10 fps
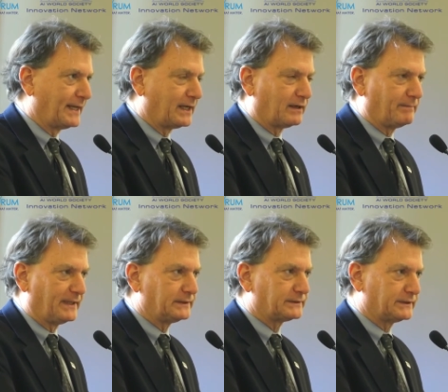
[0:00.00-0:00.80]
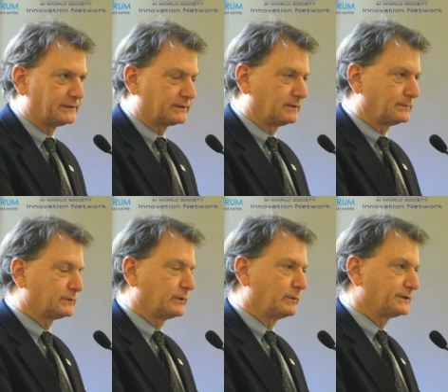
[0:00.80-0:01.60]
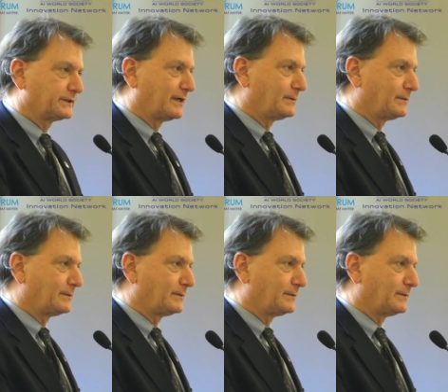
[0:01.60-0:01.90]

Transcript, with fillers: we were simultaneously